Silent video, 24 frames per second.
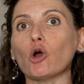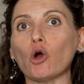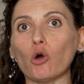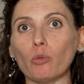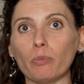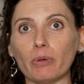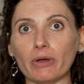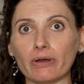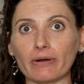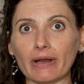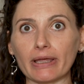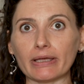
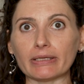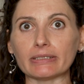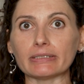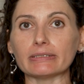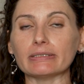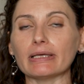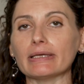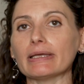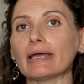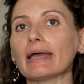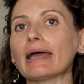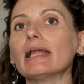cooperate.
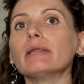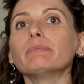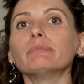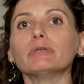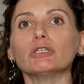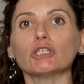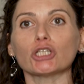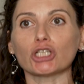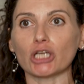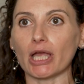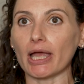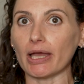They help
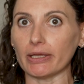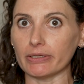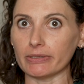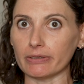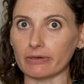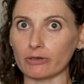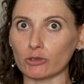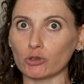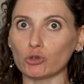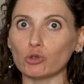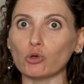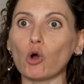each
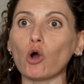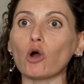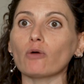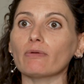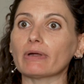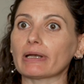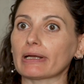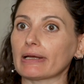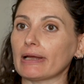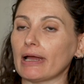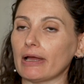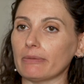other to
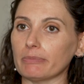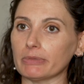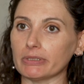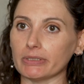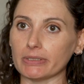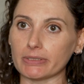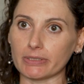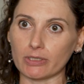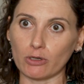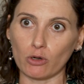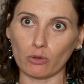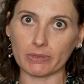overcome
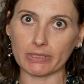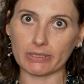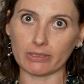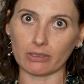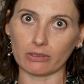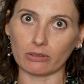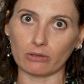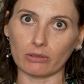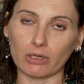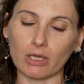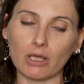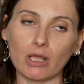this
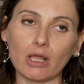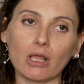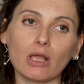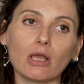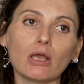obstacle.